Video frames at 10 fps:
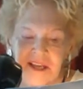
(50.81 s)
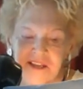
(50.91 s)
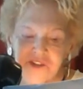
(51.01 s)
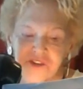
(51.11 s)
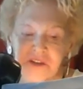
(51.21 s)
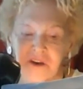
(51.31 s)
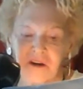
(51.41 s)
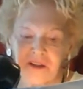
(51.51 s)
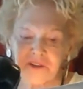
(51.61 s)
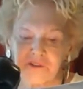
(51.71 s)
He is the
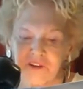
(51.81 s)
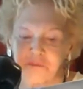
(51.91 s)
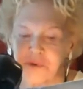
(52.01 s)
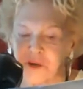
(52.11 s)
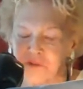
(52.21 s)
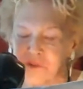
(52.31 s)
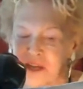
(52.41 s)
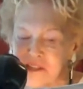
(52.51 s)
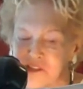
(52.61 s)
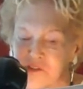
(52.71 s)
author of
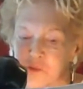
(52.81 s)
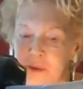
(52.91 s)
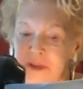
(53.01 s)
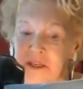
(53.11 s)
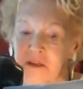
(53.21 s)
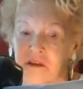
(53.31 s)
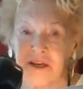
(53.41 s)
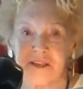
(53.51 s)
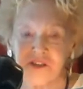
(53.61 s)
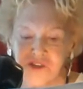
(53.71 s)
Profiles of Women
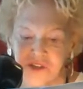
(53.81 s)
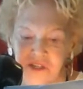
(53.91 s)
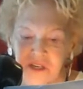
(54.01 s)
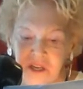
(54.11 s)
Artists,